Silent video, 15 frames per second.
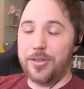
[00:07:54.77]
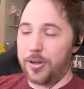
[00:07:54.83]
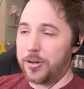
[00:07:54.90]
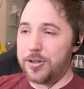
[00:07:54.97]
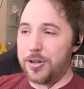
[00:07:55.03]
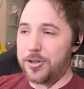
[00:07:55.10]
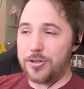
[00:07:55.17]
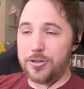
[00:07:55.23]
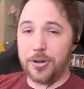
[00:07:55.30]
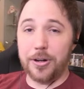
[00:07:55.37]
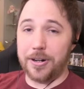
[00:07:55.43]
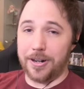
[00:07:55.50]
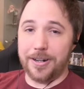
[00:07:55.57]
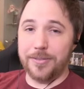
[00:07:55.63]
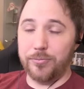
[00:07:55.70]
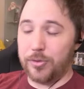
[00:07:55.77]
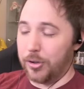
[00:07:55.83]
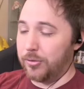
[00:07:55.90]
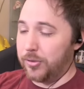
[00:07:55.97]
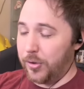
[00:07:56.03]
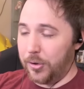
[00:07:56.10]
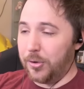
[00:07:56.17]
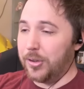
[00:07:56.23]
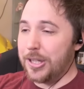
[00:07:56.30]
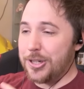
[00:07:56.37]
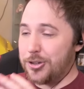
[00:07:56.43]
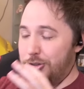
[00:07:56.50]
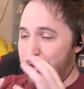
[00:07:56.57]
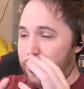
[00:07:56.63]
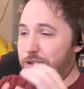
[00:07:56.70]
They're just sugar. They're
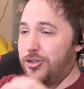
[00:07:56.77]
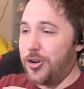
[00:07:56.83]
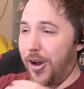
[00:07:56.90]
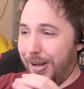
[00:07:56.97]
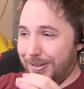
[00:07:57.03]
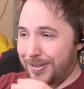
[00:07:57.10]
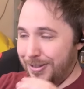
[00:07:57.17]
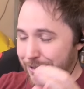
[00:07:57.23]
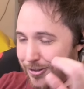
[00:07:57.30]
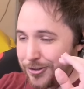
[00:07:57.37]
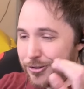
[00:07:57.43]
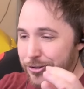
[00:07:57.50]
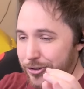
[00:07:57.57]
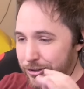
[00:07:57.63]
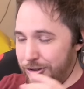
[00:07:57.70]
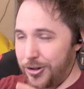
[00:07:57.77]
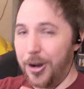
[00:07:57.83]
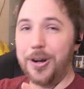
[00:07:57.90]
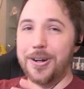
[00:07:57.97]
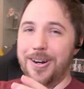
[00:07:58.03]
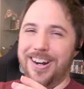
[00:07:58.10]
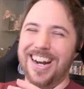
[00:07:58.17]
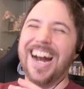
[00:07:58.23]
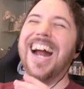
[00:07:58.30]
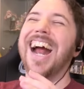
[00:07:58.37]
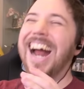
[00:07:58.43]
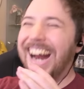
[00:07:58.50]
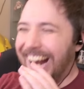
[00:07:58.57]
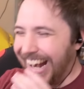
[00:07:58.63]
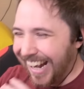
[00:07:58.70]
literally just sugar.
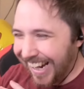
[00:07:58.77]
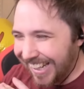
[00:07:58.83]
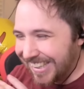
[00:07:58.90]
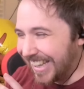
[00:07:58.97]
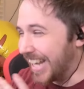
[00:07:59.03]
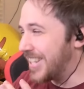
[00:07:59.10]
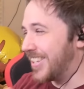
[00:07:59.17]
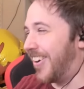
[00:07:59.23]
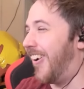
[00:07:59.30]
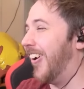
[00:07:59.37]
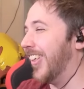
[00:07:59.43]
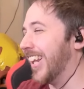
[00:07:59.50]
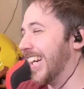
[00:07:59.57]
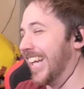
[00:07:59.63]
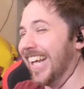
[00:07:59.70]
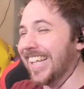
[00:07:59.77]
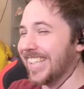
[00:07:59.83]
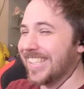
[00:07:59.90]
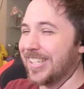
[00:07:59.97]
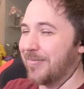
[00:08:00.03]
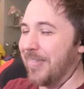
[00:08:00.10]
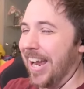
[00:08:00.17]
That's all it is,